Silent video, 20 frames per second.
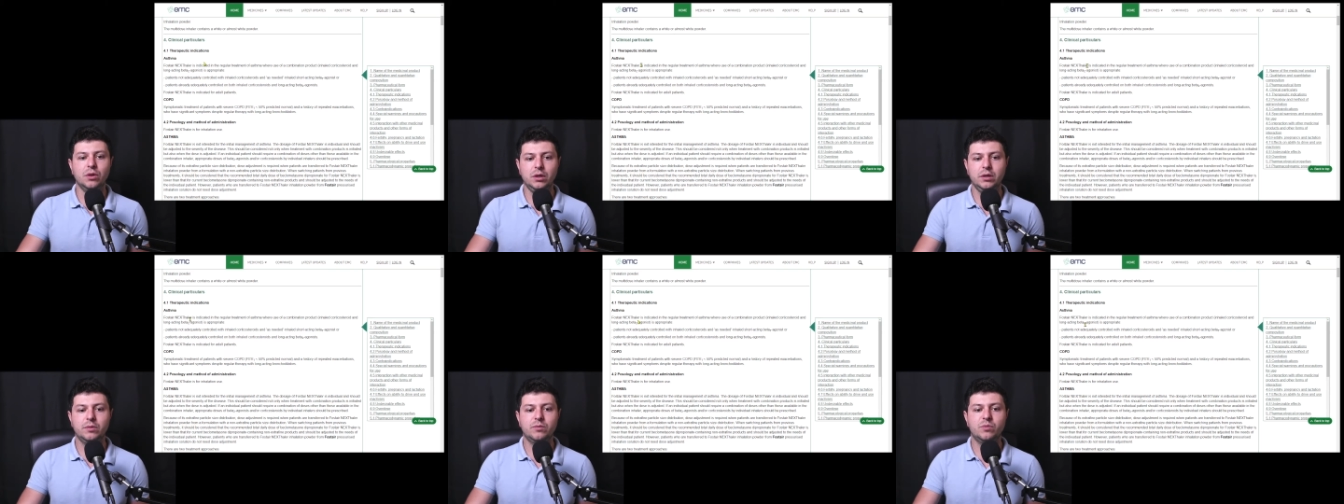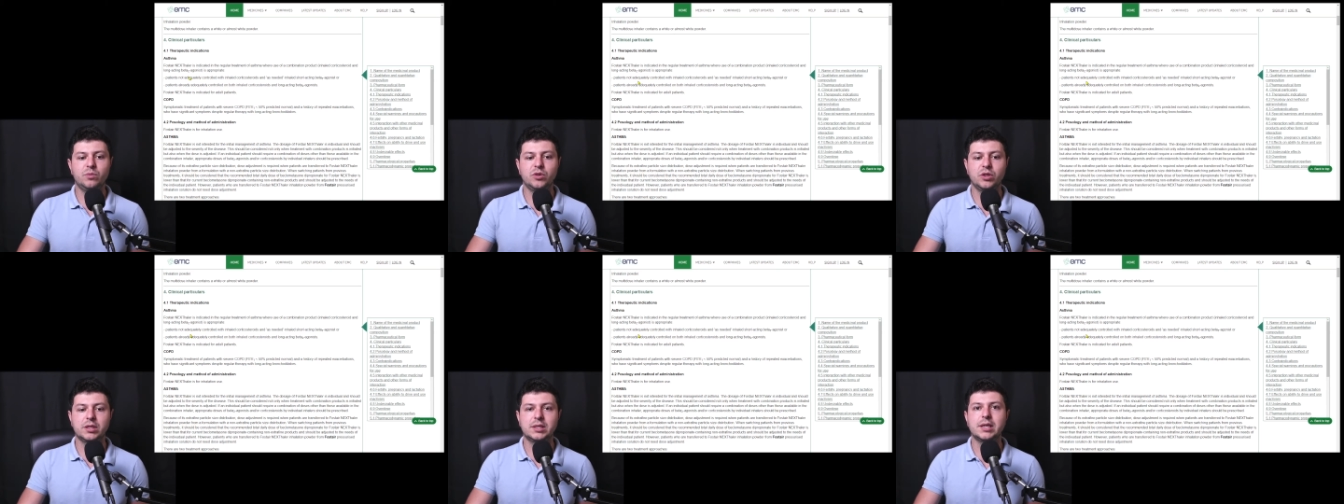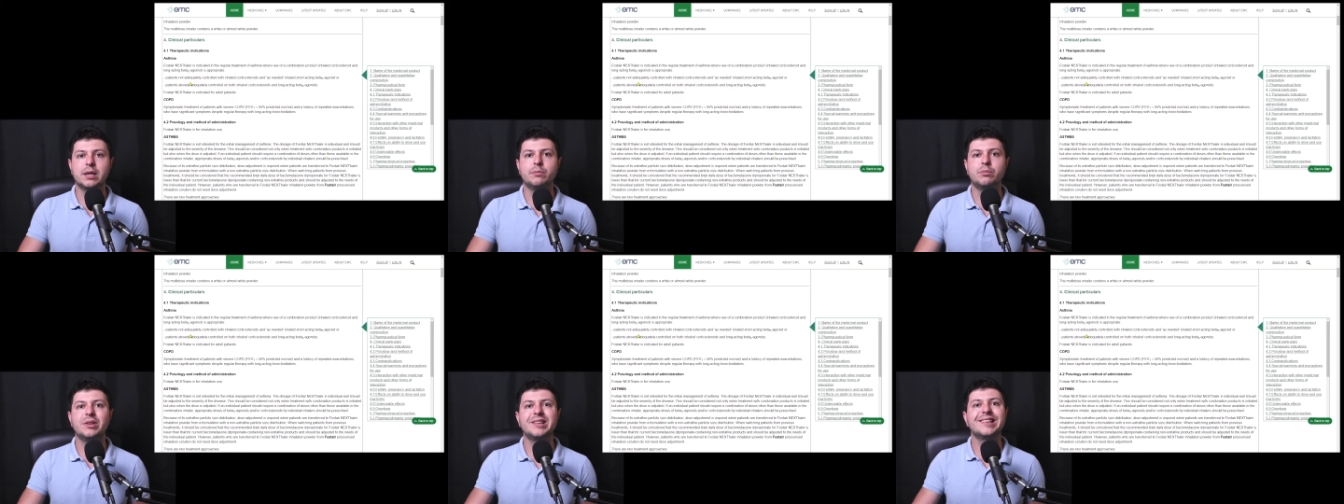for
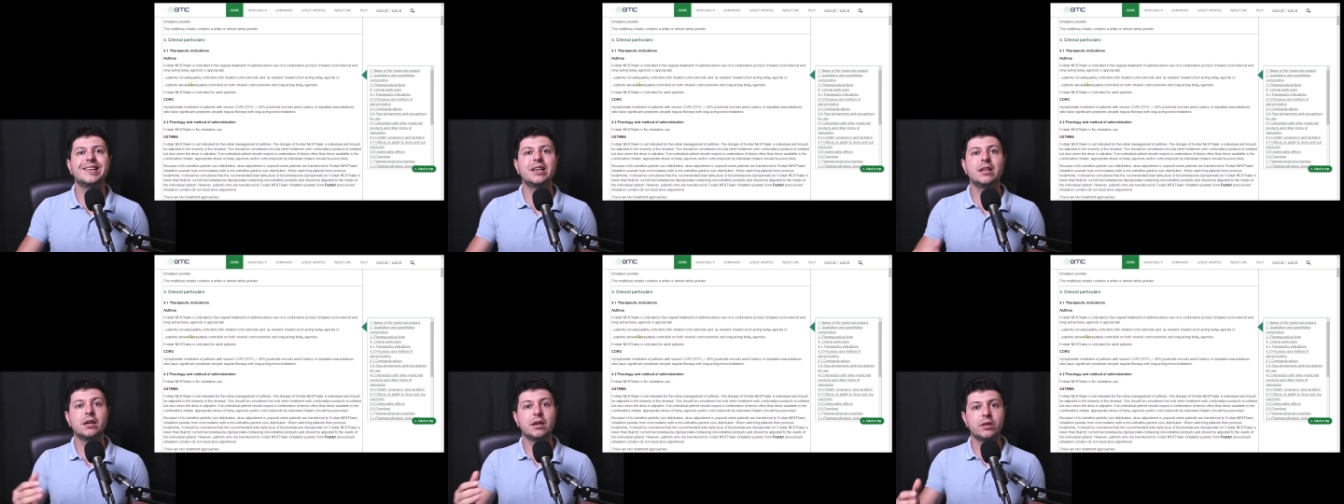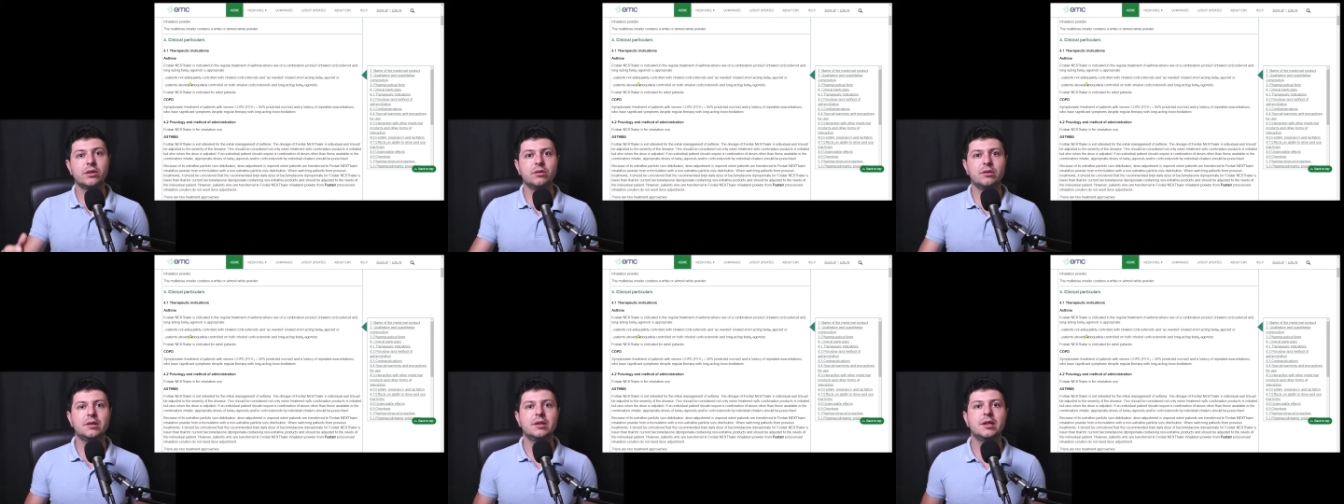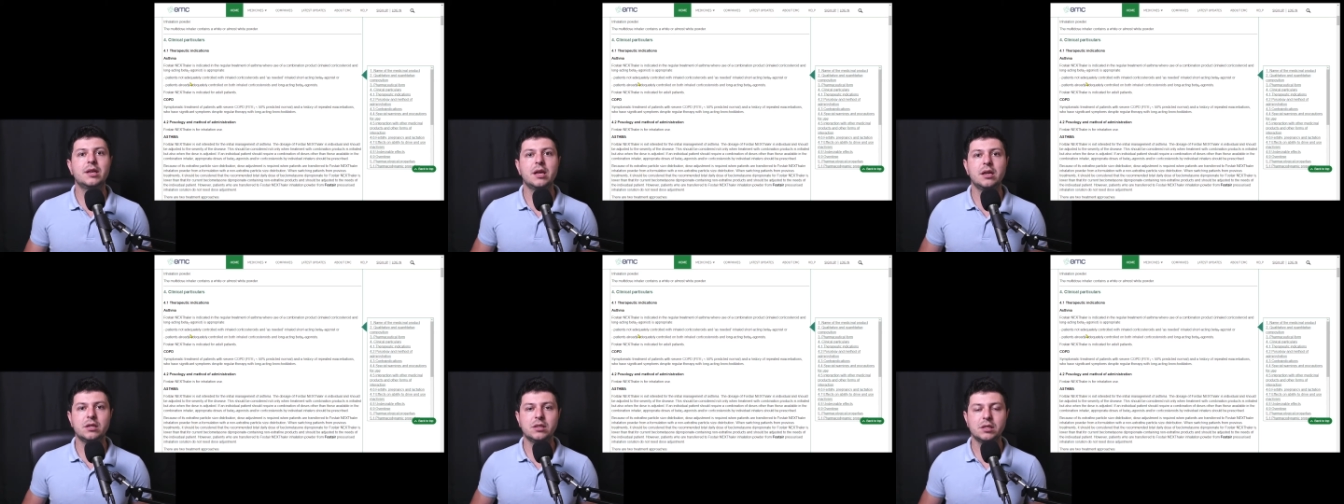example, in other
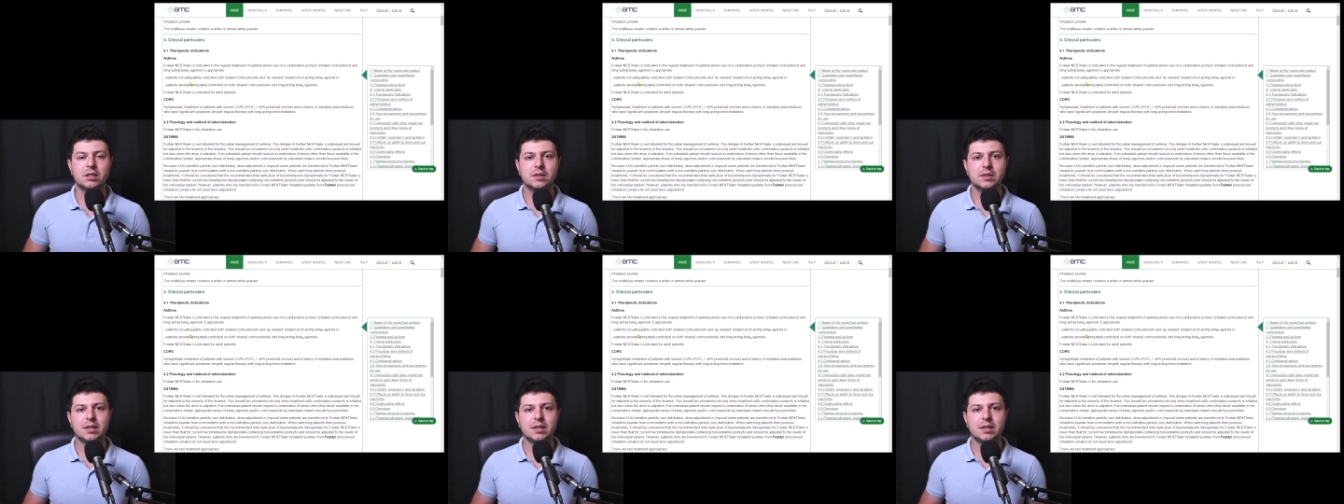indications,